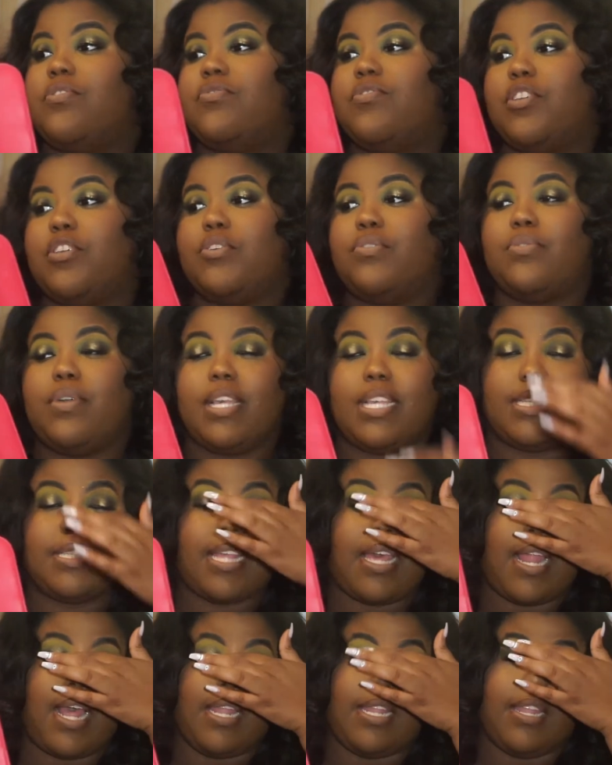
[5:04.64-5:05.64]
review is
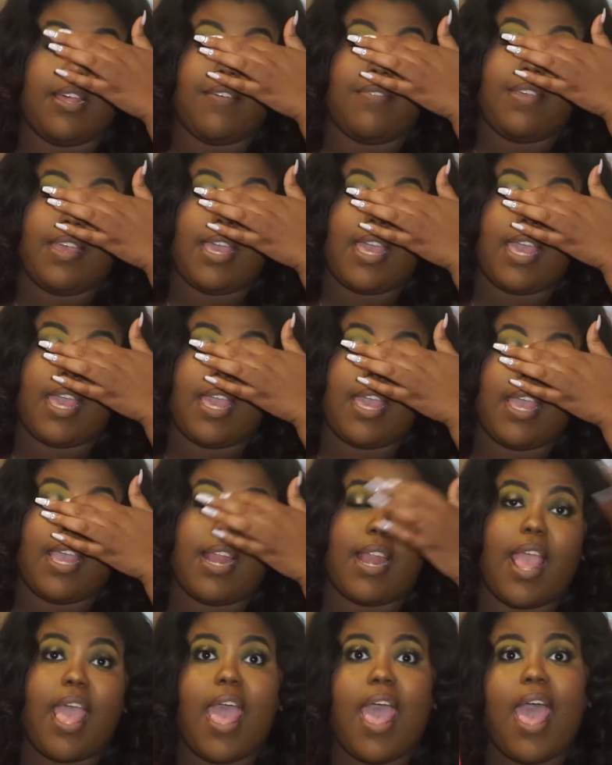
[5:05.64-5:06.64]
that I love it,
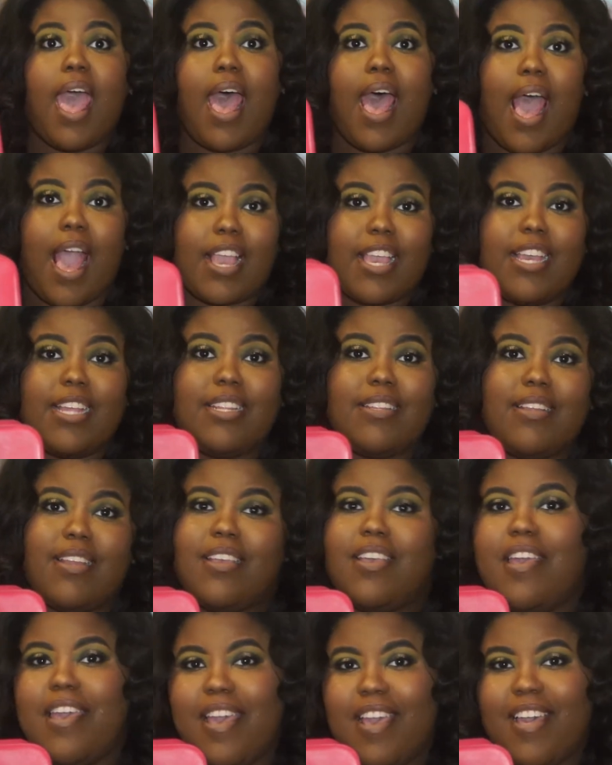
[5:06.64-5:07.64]
and I can
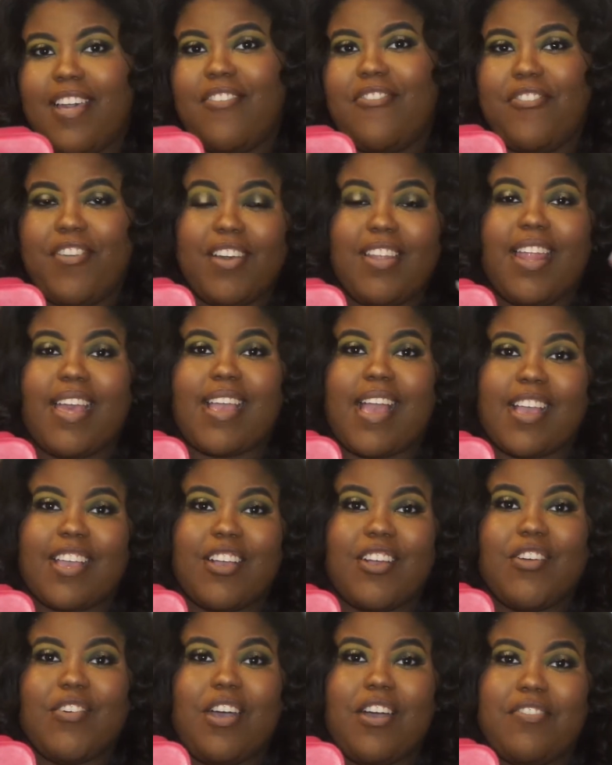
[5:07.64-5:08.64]
feel like I
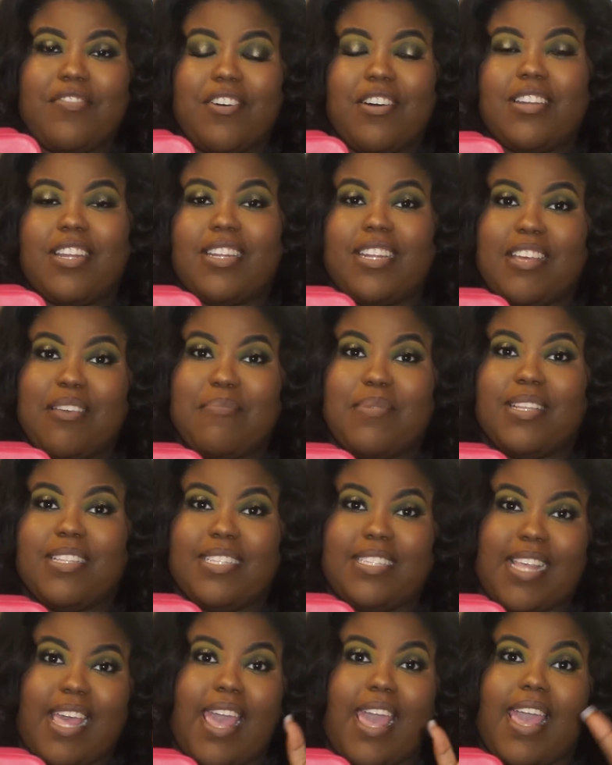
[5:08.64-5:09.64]
can go off on a limb and
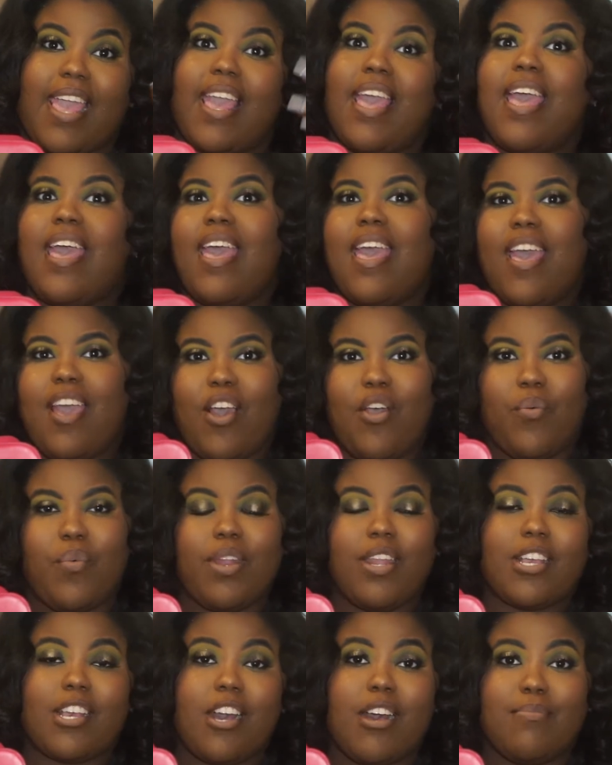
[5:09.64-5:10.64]
say,
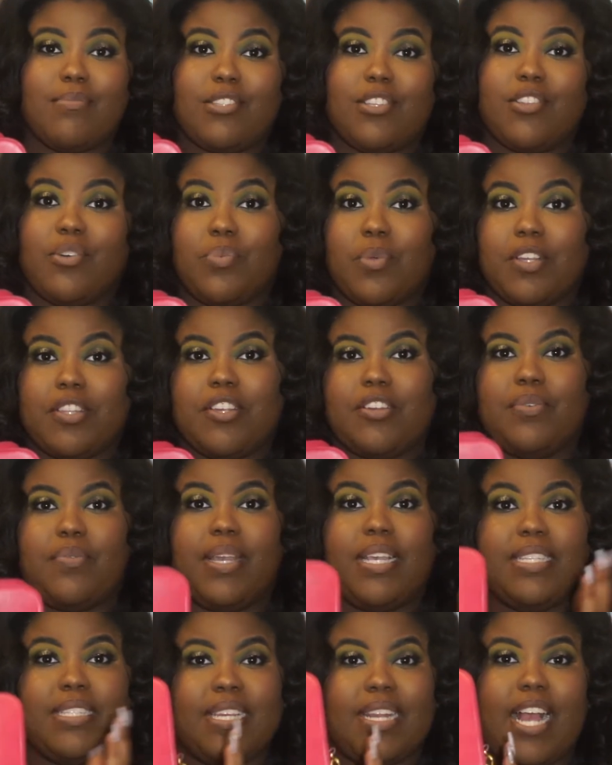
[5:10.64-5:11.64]
when it comes to the worth or
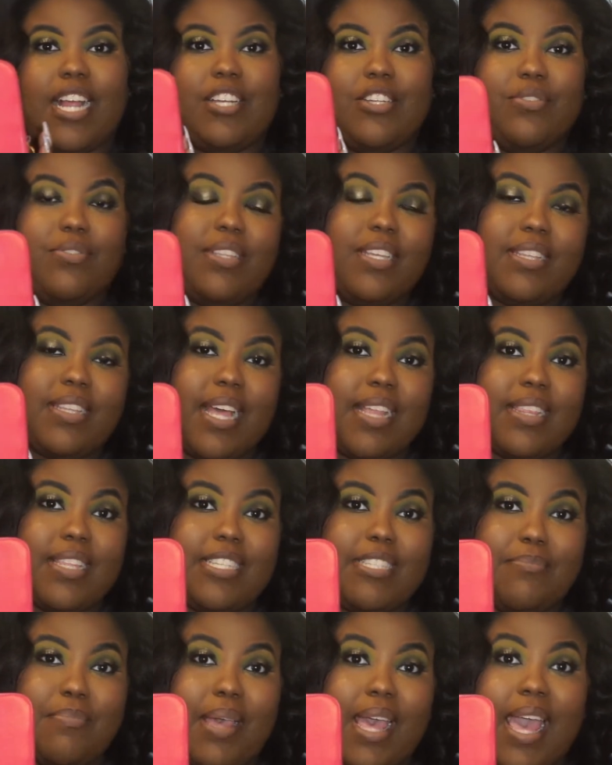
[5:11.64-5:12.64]
wasted, I do think that
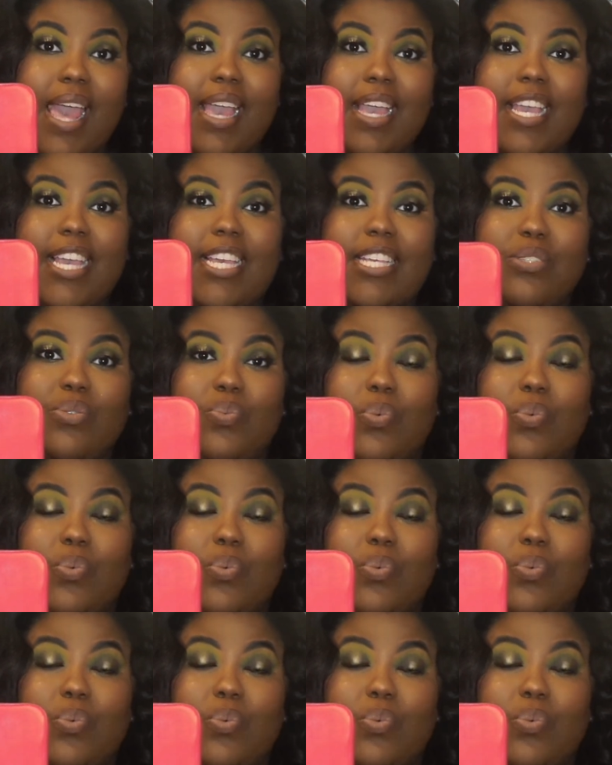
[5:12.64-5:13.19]
this bag is